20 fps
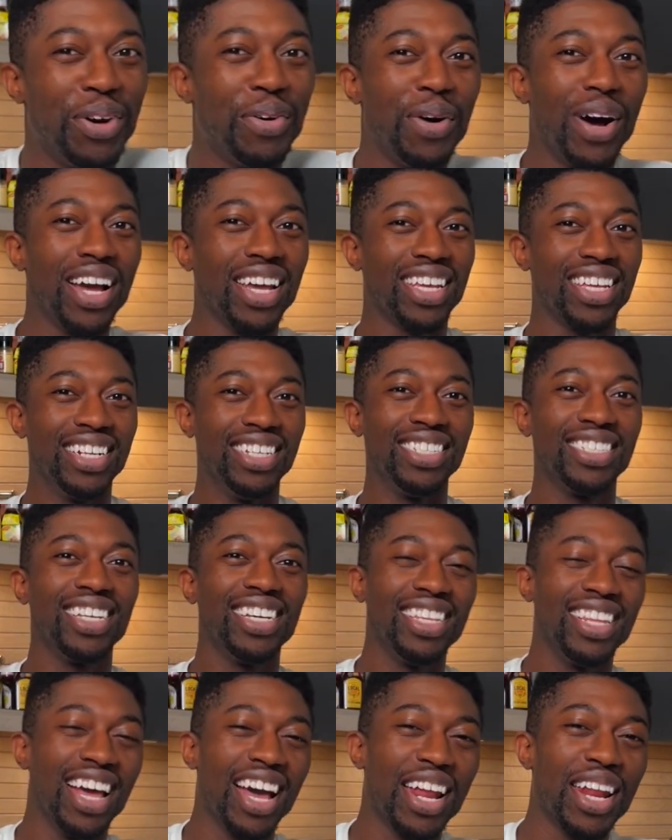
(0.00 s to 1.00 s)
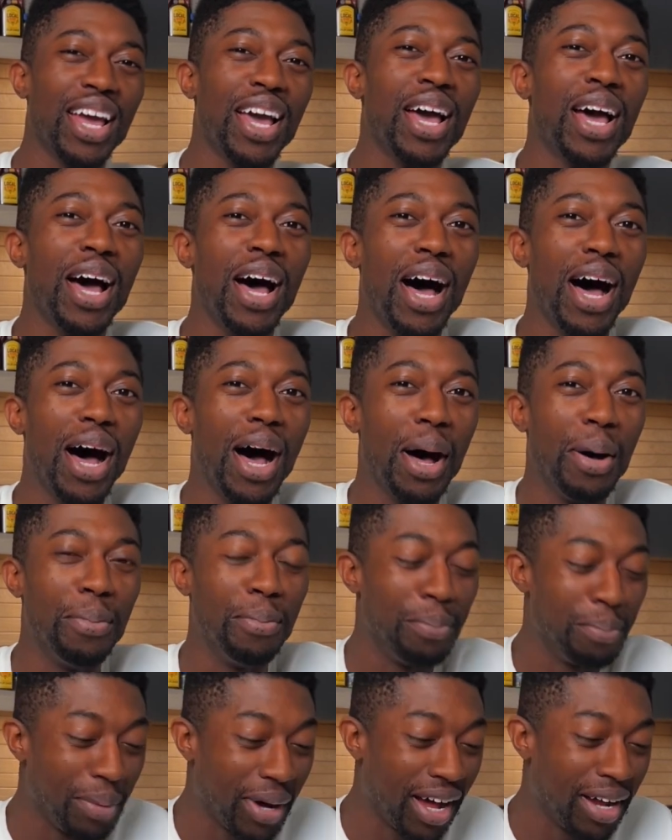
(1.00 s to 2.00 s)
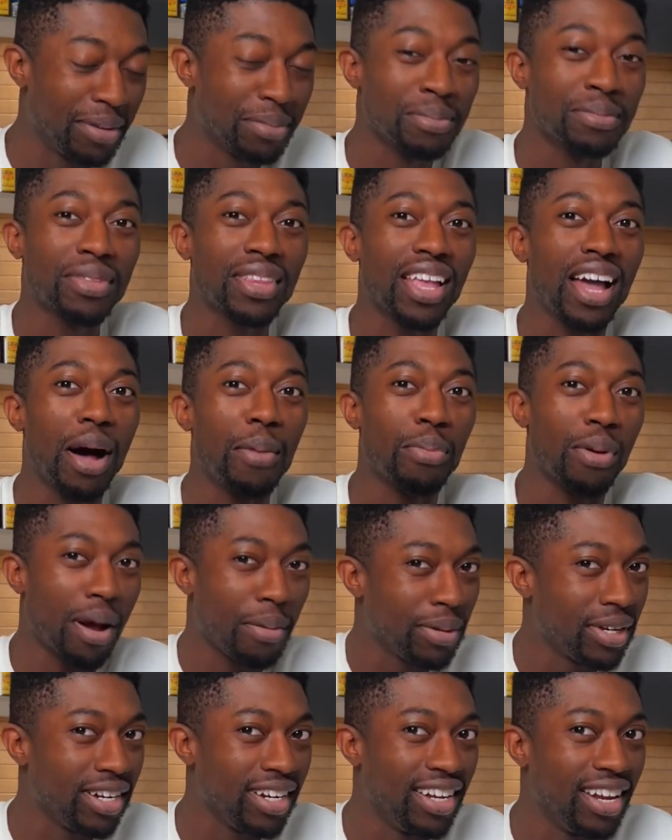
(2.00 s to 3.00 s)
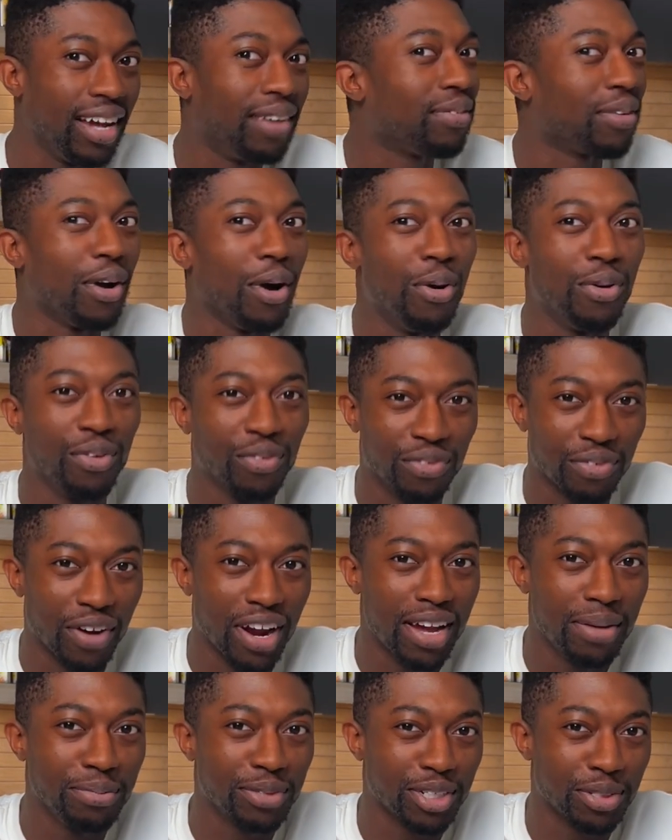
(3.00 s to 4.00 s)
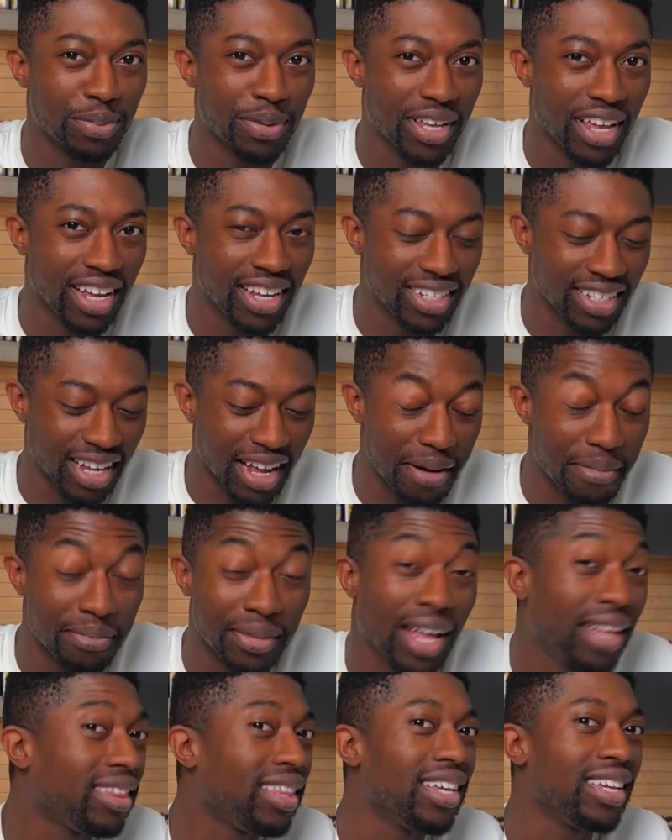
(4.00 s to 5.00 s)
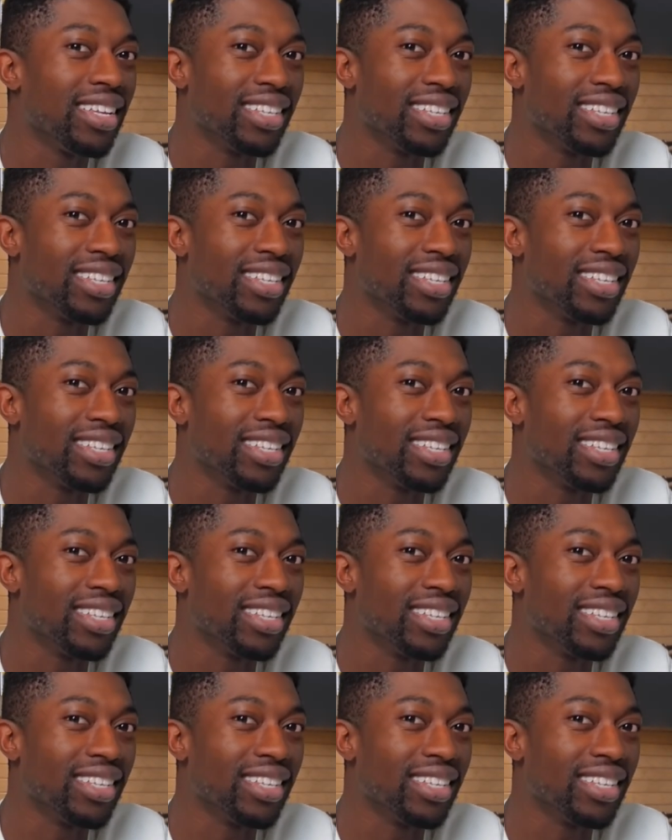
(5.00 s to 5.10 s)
why I couldn't say that. But I'll probably never own a frame just because that thing